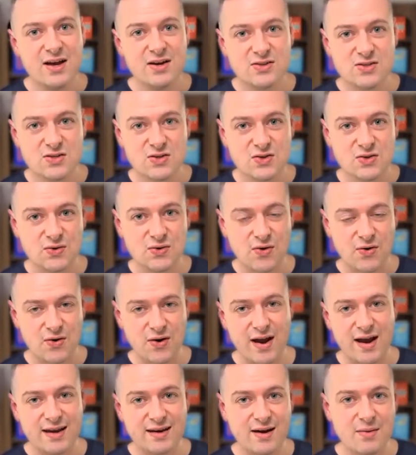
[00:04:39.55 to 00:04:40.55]
to
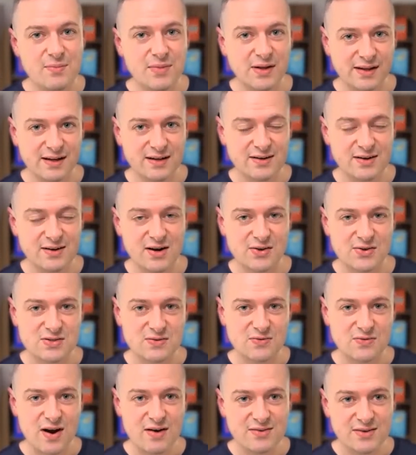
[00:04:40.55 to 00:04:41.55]
create $1 million
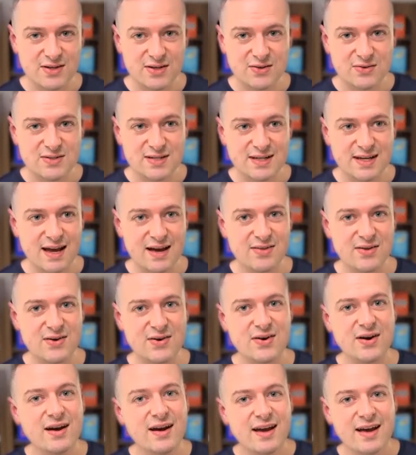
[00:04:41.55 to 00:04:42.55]
of revenue together.